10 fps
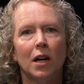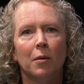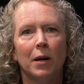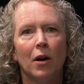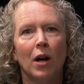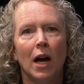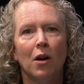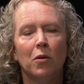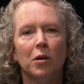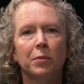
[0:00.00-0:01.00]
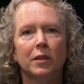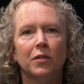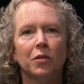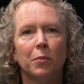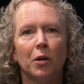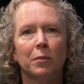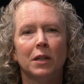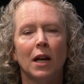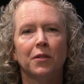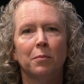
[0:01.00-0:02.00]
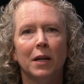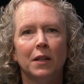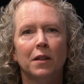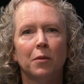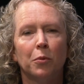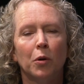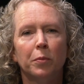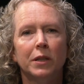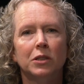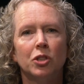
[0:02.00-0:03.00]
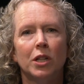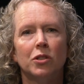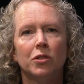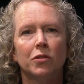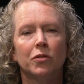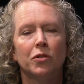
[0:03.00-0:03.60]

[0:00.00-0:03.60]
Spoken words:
about how our police department has made the appropriate changes